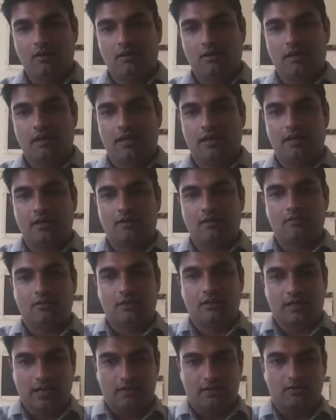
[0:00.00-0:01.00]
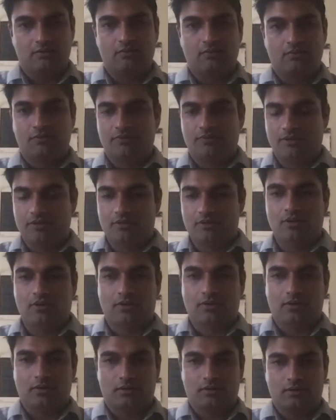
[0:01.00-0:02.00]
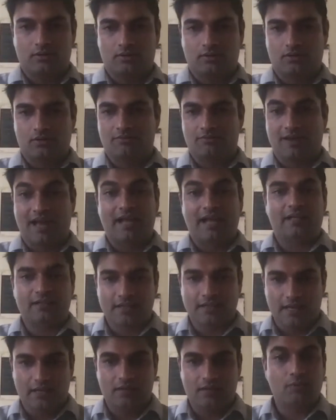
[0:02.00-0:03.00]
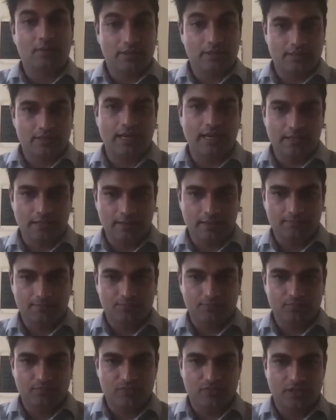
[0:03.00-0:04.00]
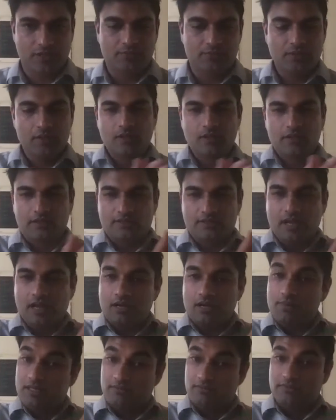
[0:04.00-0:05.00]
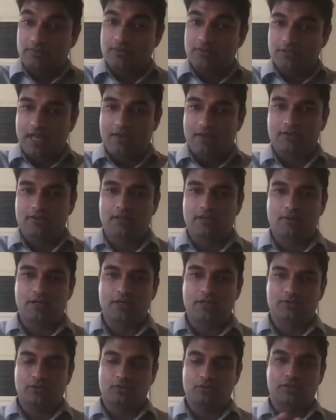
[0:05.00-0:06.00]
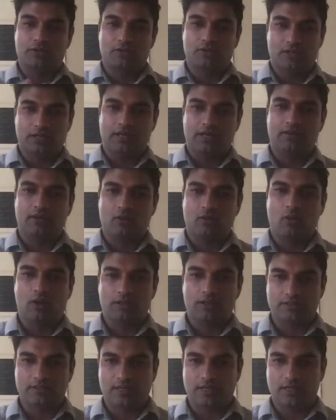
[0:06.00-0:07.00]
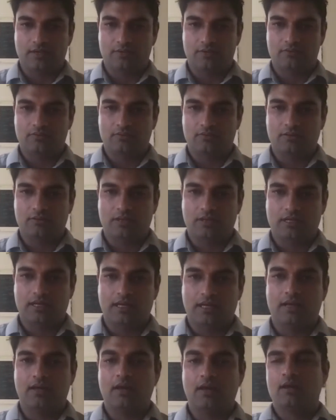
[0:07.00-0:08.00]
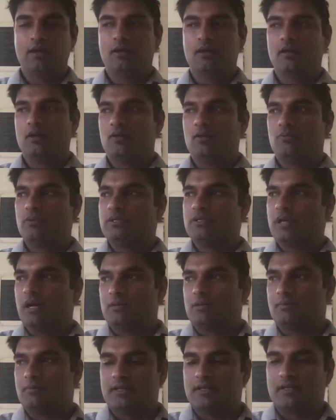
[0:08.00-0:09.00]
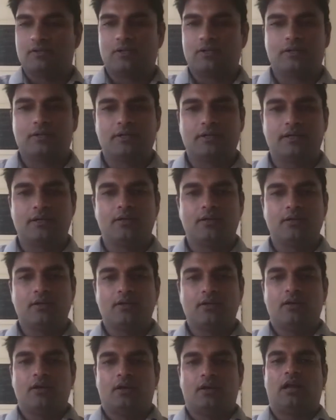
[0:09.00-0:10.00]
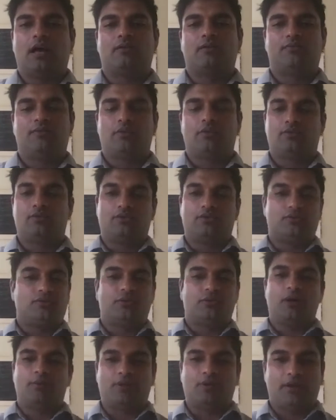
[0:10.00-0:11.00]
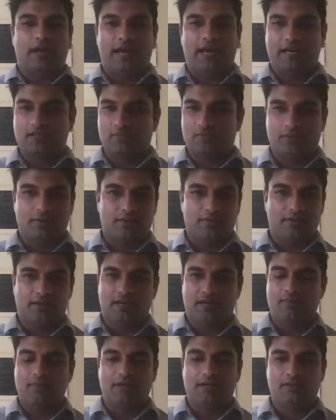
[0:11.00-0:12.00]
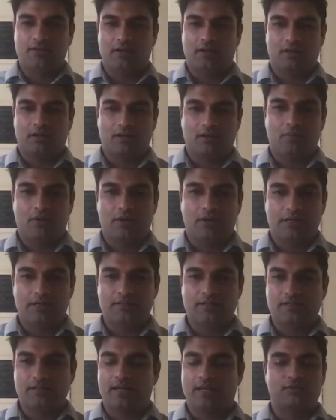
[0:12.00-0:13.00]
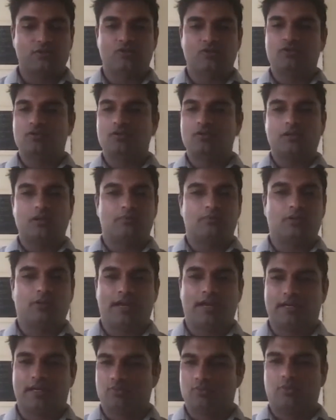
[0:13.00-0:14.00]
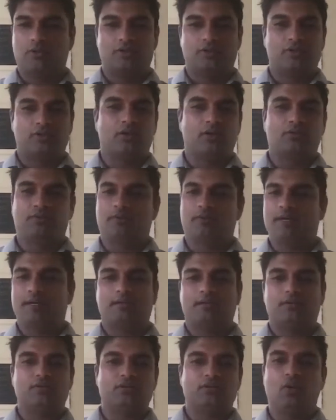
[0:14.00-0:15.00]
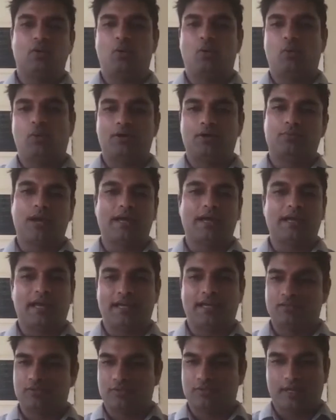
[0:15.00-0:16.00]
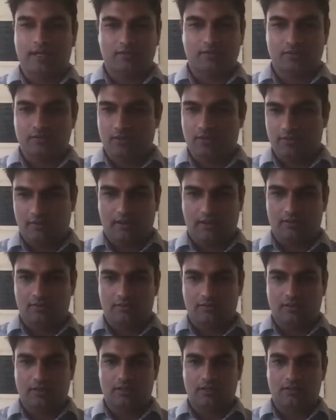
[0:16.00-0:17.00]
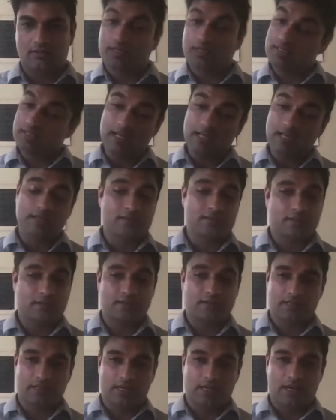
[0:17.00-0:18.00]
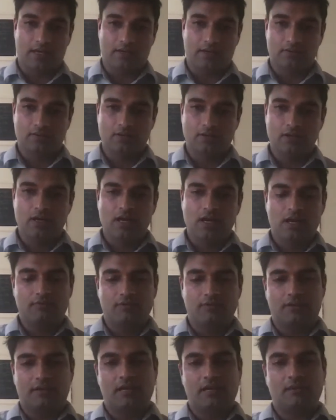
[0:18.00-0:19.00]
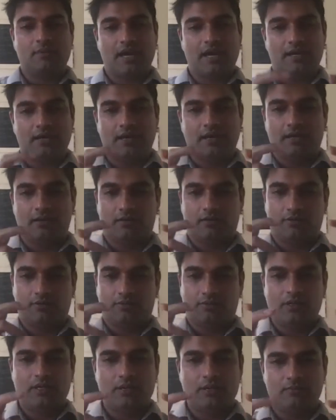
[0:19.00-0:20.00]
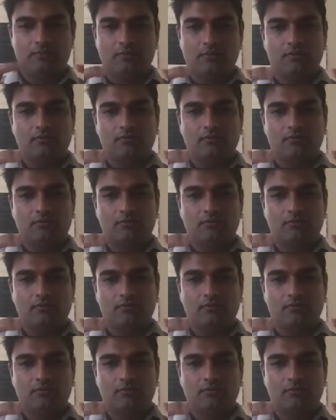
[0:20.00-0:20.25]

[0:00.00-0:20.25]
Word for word: and again refute or, or validate with data. So let's talk about the first half of the equation, which is again the qualitative. And again, we talked about this earlier a lot of folks just throw up their hands when they're thinking about the target market and say it's just too complex we're a snowflake there's no one right answer that sort of thing right that's not necessarily the case if you think about it in three